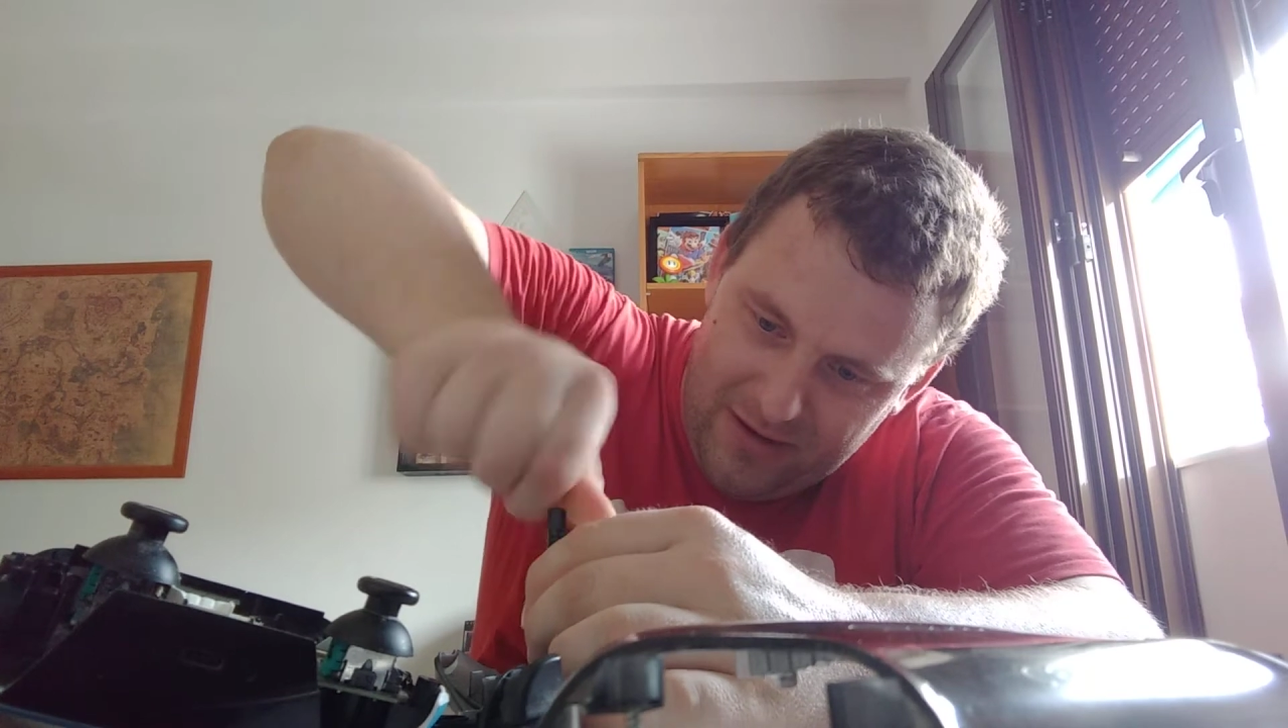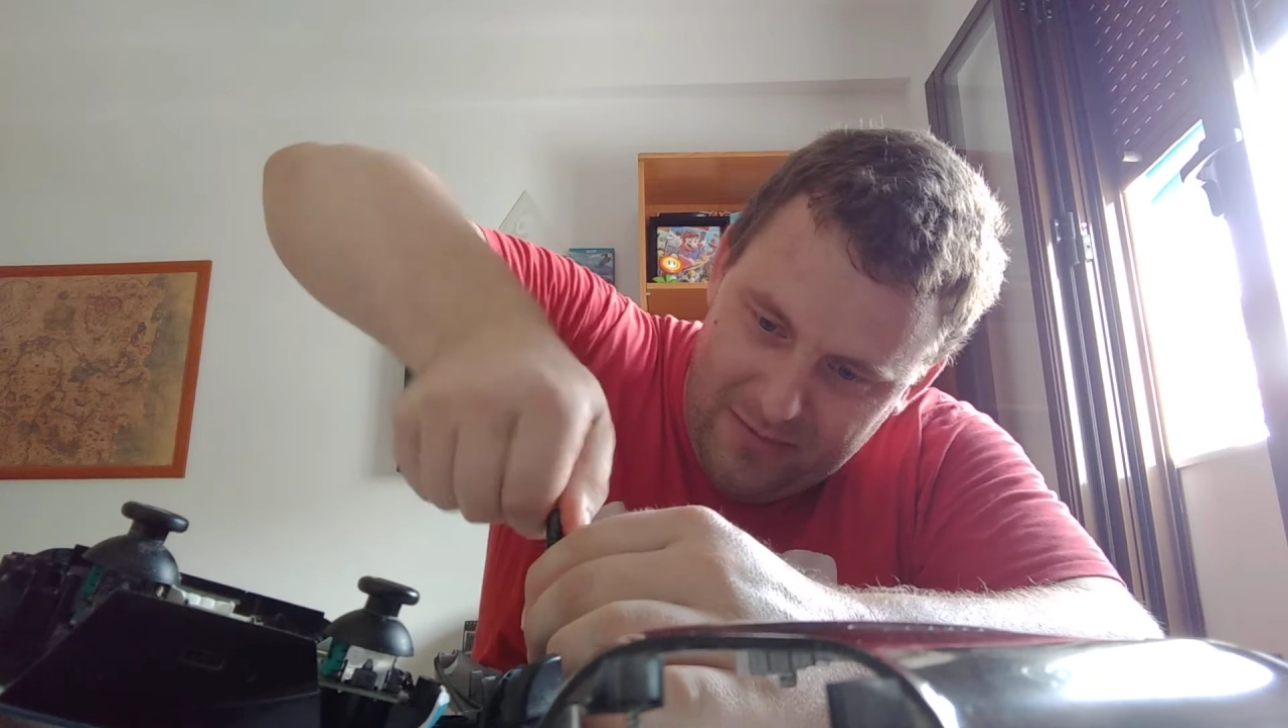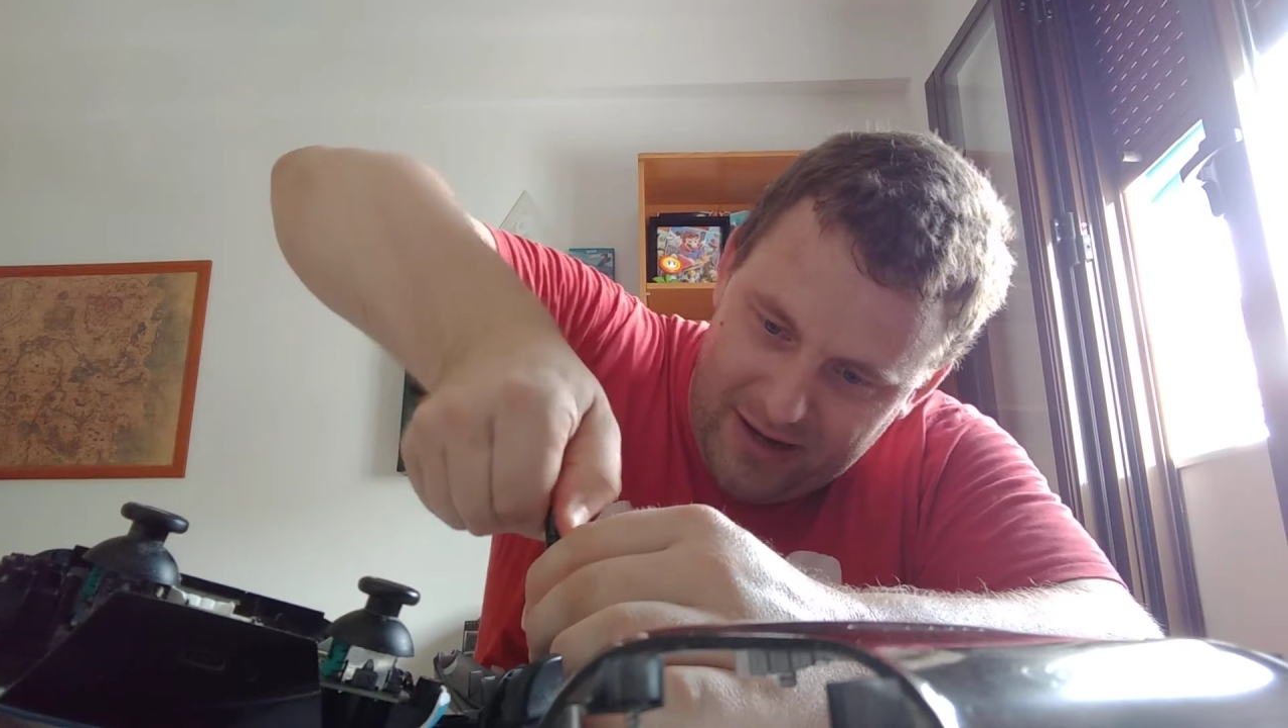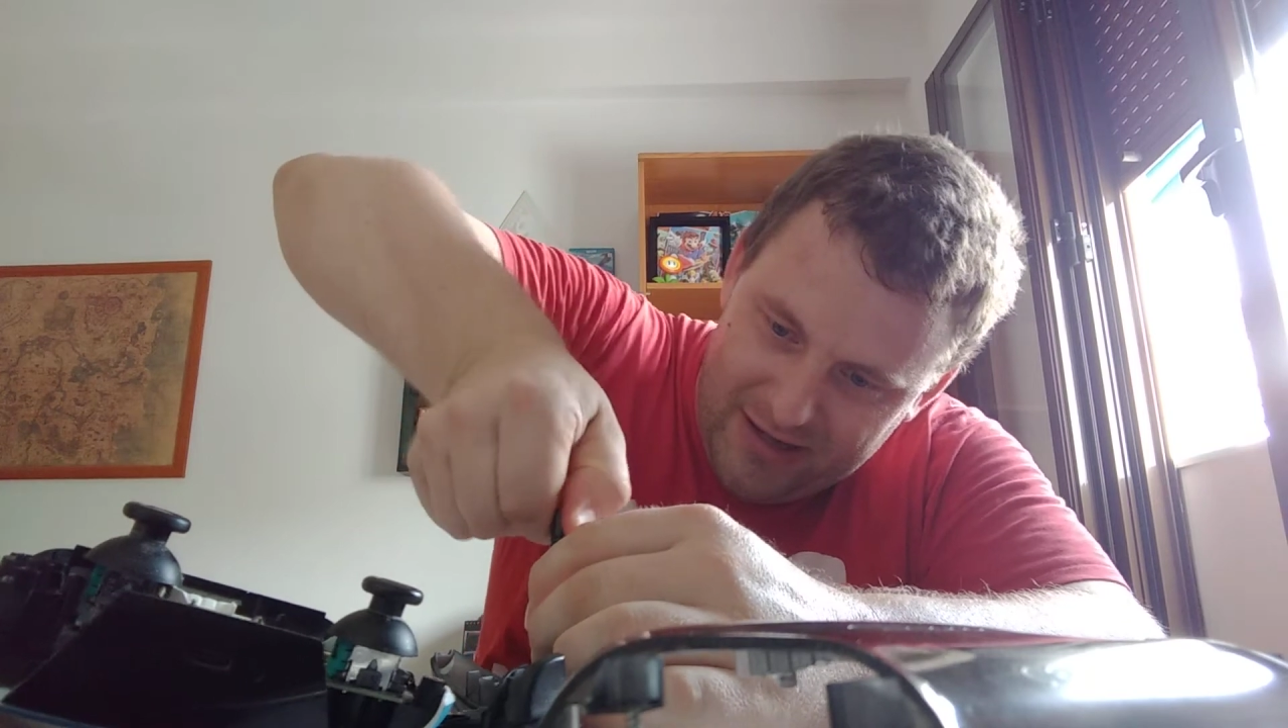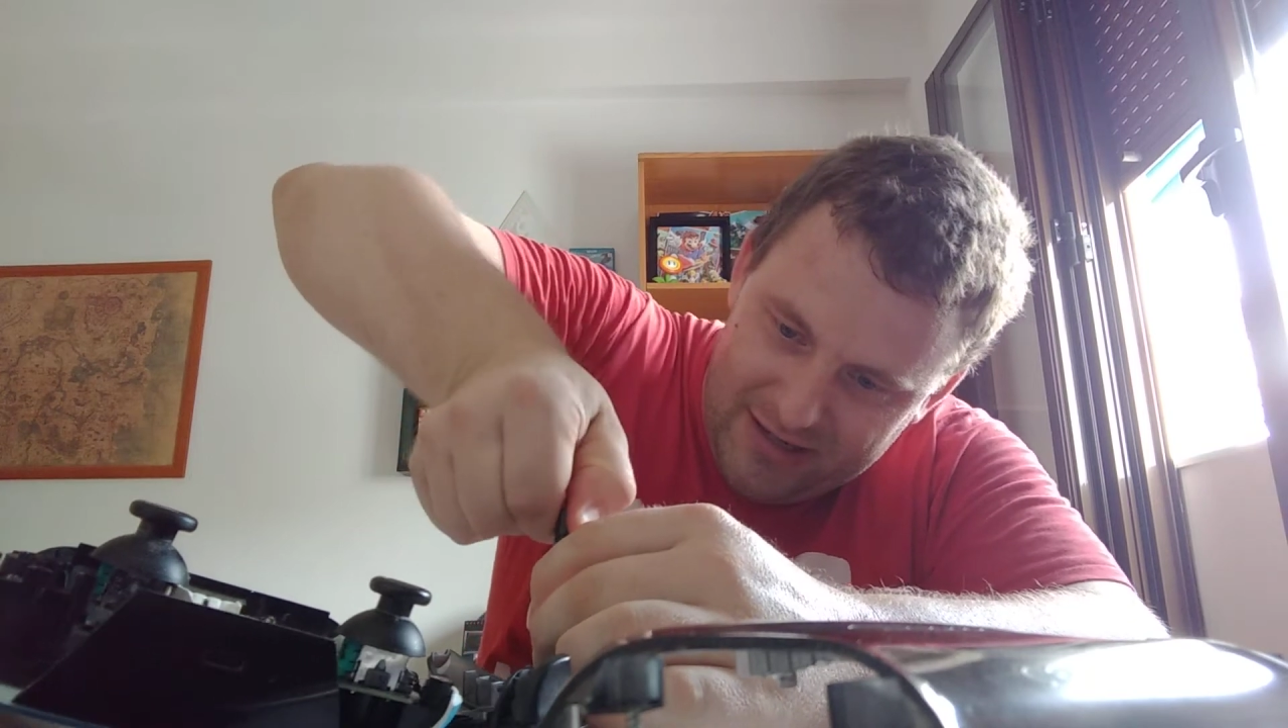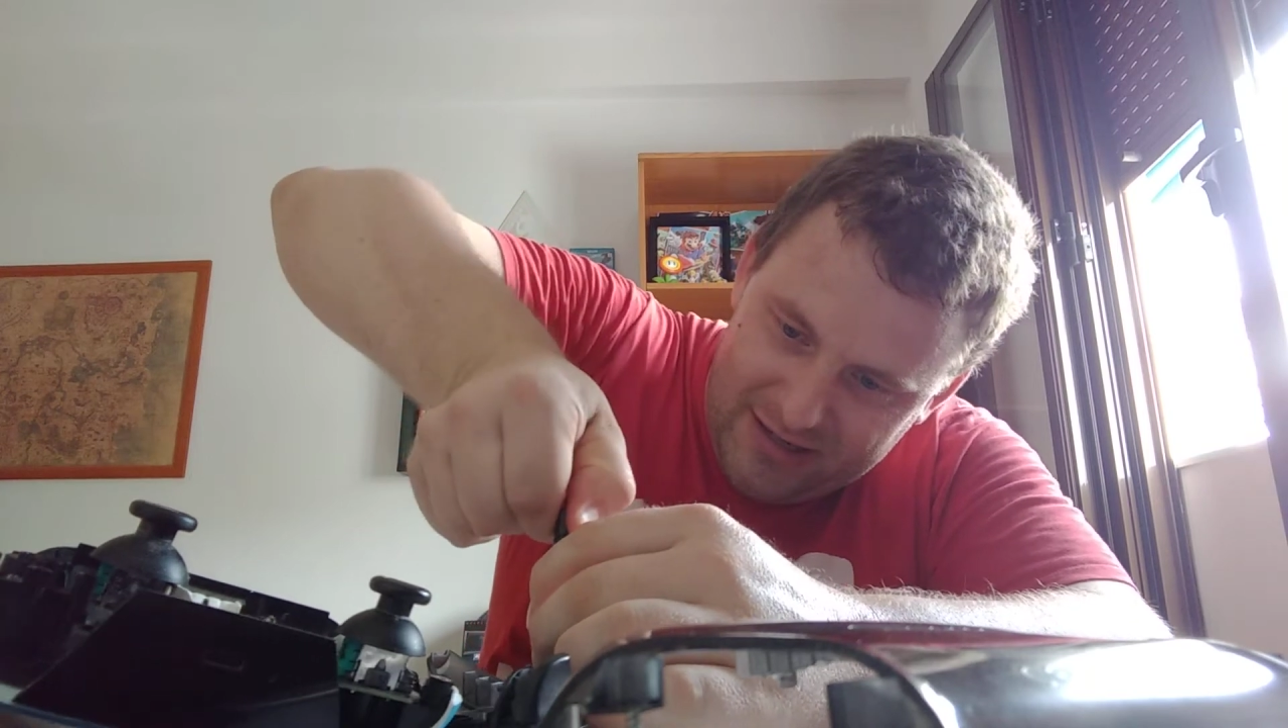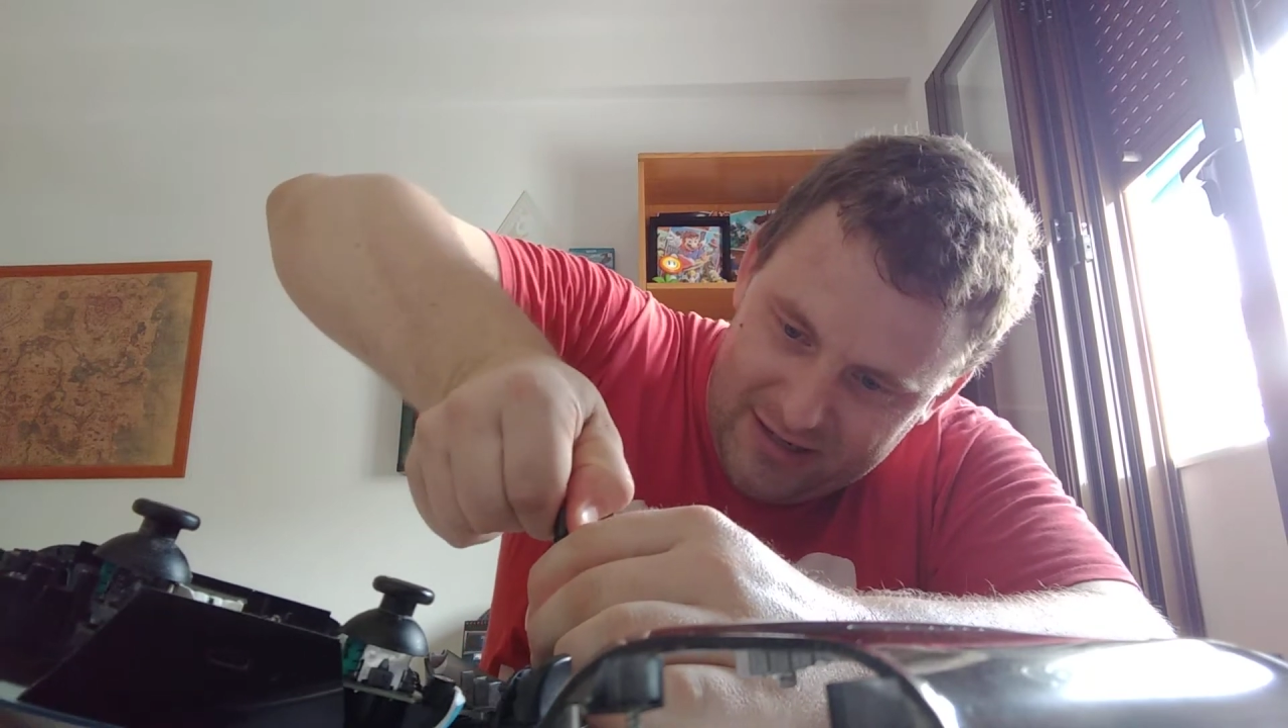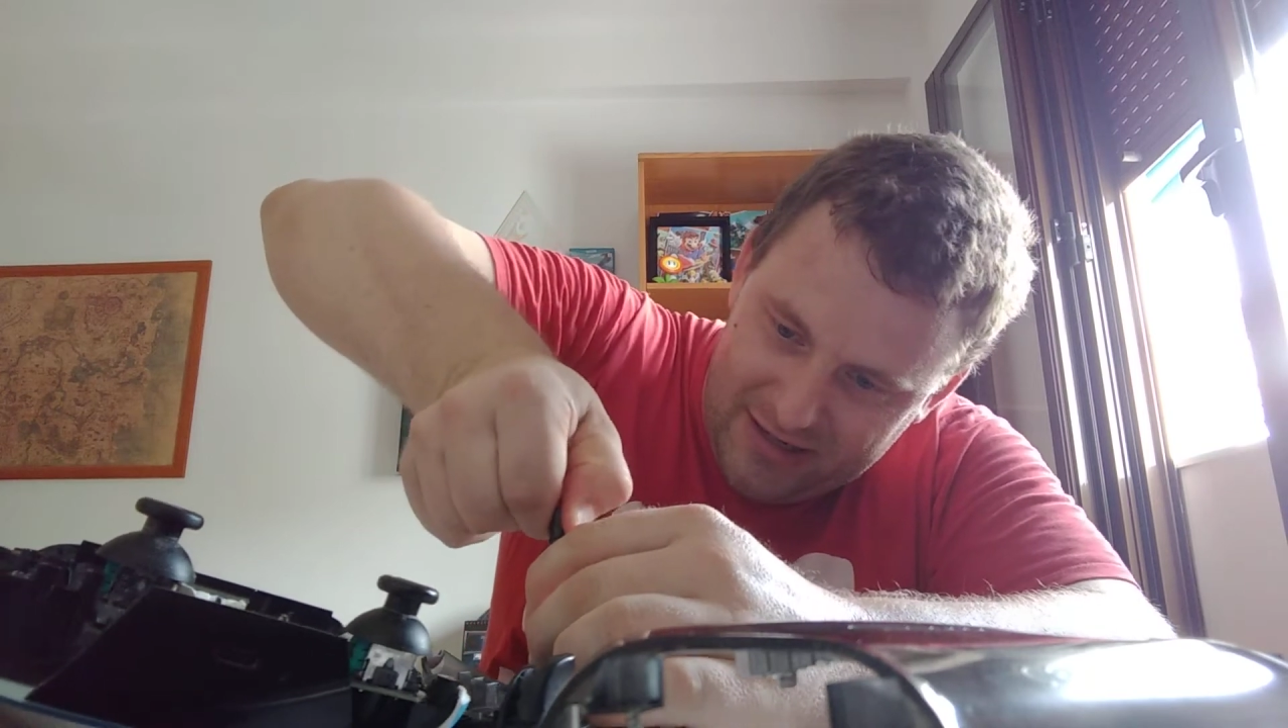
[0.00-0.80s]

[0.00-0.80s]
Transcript: minutes just